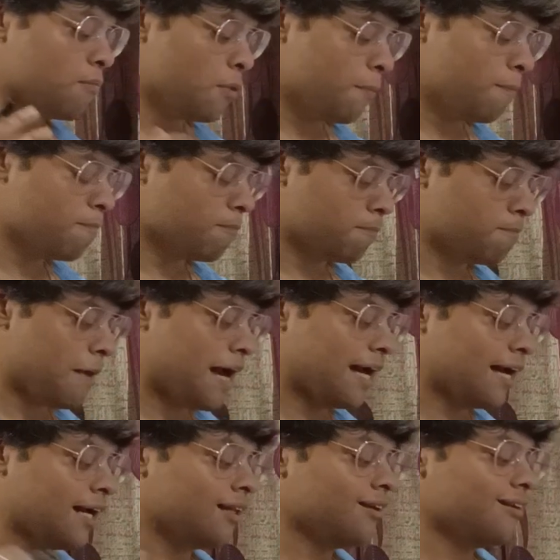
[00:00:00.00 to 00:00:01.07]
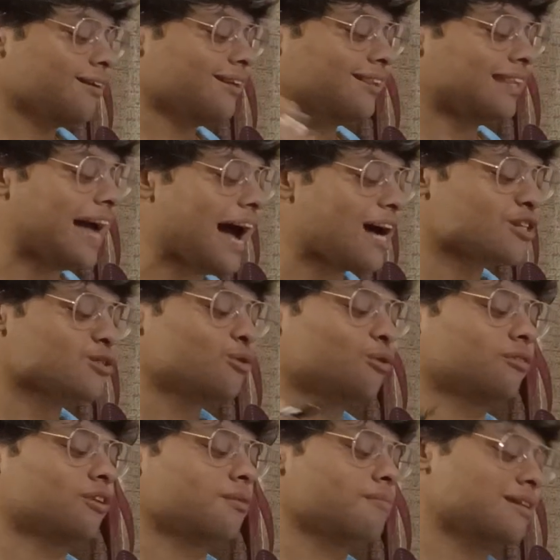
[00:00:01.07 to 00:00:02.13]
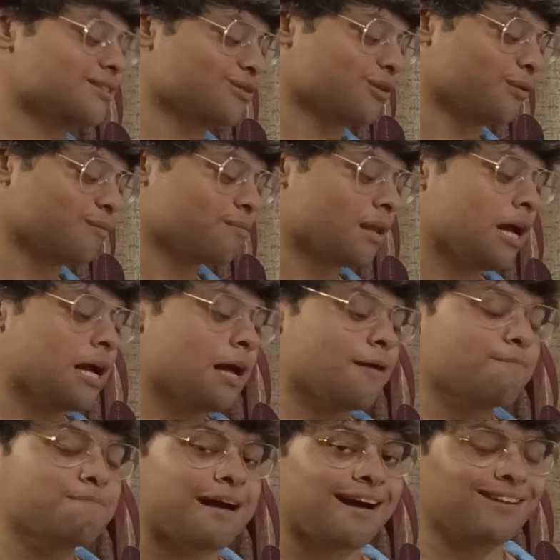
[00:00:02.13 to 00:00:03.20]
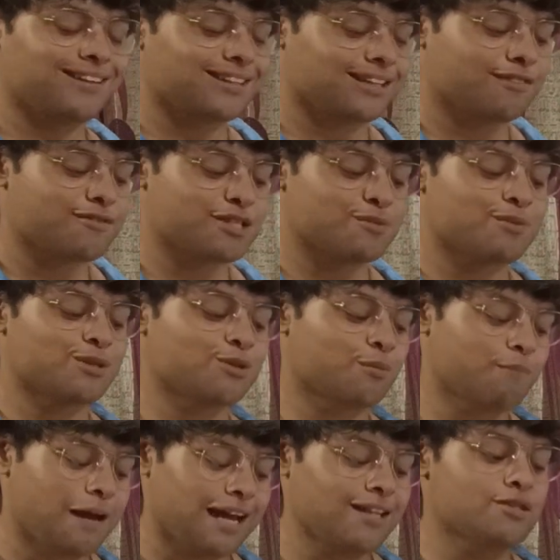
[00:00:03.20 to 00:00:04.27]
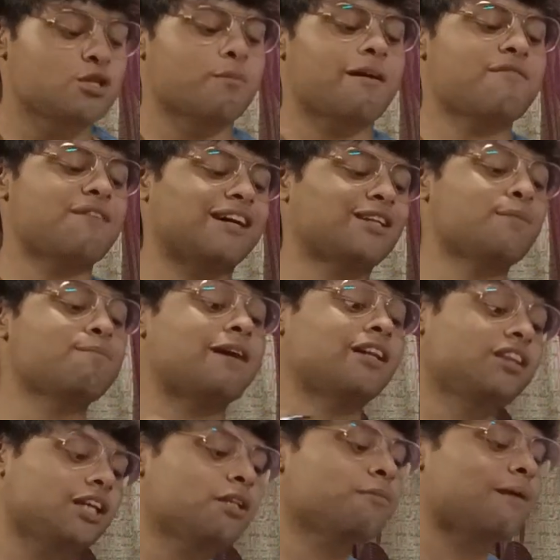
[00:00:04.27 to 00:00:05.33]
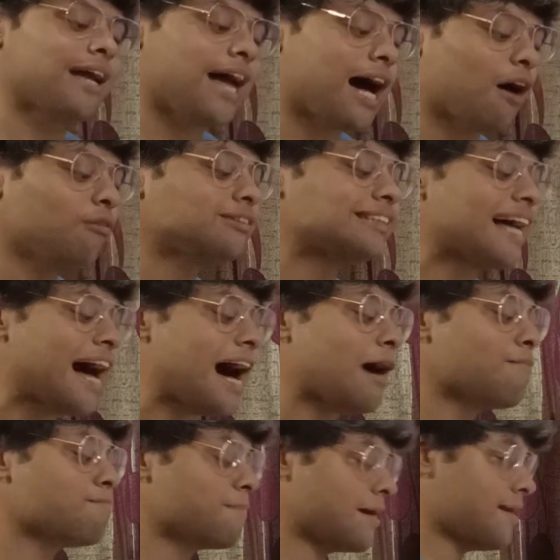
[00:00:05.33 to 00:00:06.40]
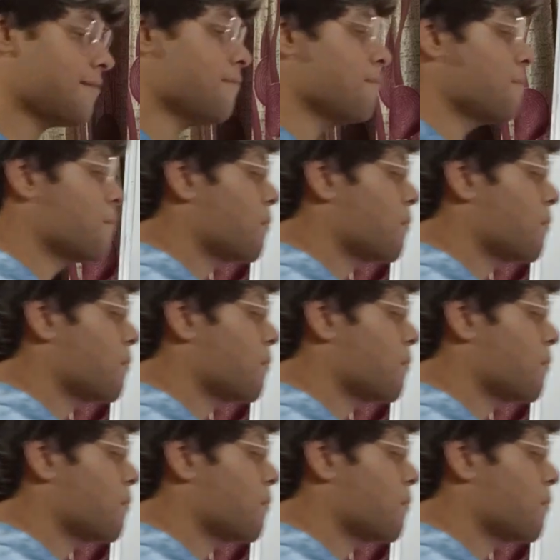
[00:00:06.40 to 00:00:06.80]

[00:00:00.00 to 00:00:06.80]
Mon père dash notre maison. Peindre, which means to paint. So my father painted my house a pain.